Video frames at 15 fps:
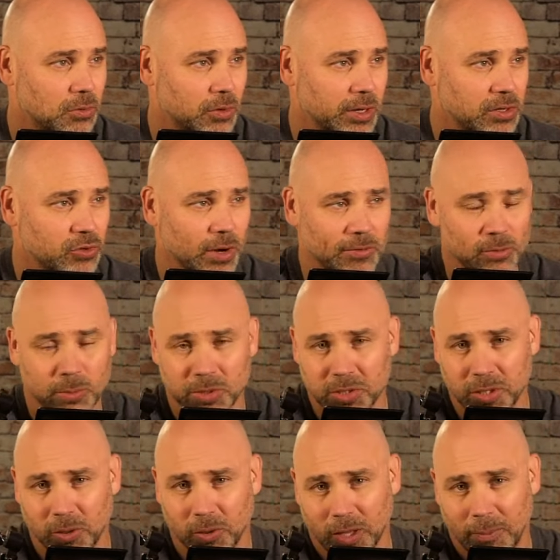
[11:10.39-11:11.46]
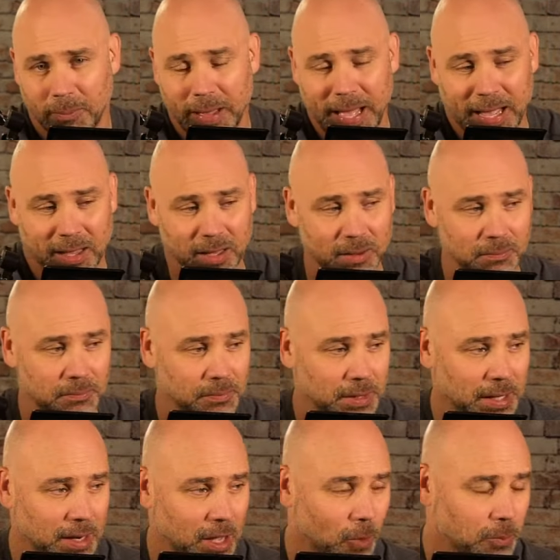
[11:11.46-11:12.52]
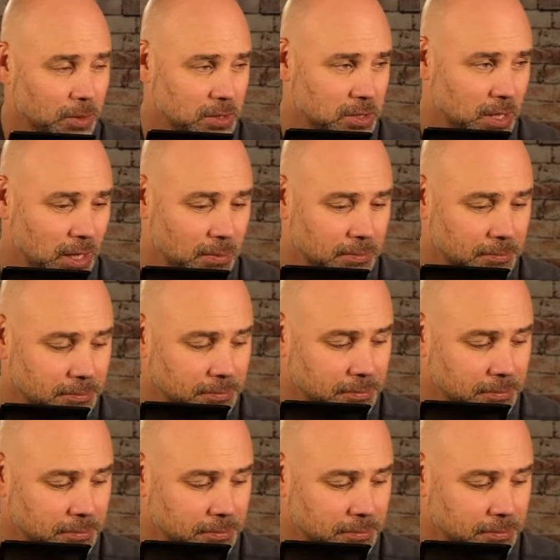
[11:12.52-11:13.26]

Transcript: Trevin Brazil come back and help this team?